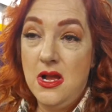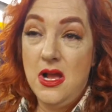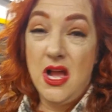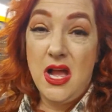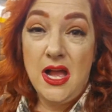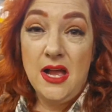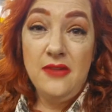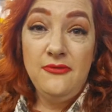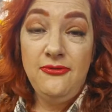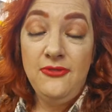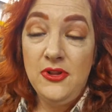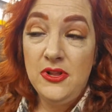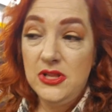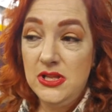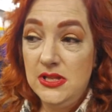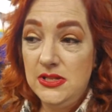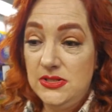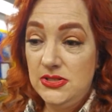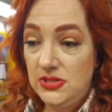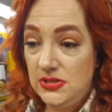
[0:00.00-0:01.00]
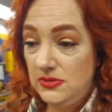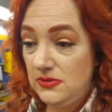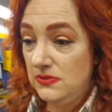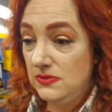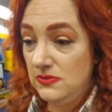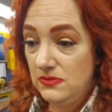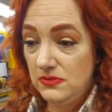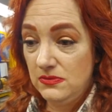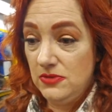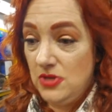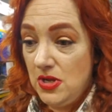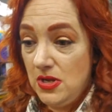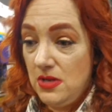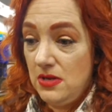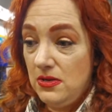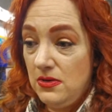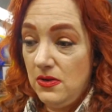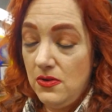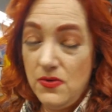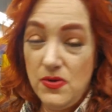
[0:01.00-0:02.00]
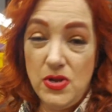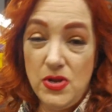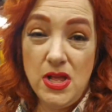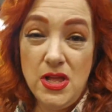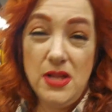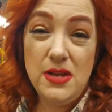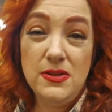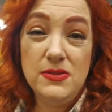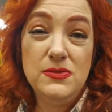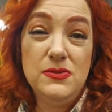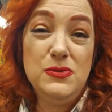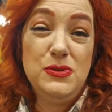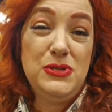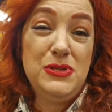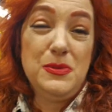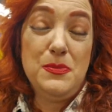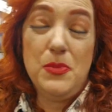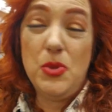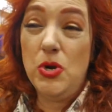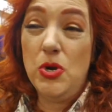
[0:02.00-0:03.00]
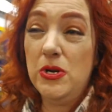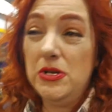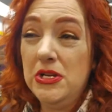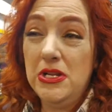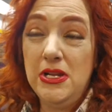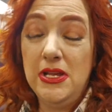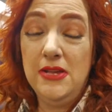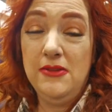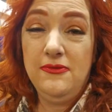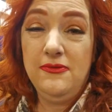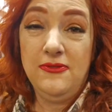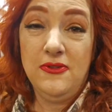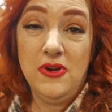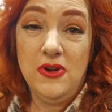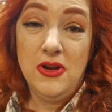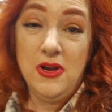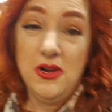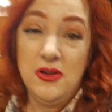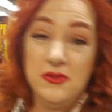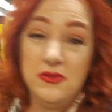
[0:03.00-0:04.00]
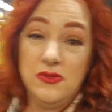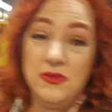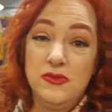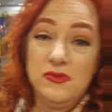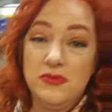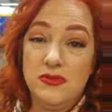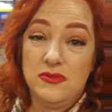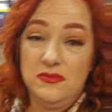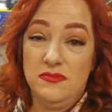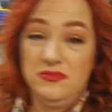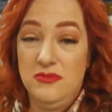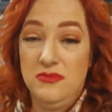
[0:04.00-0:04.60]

I fell into knowing how to do some marketing for our local,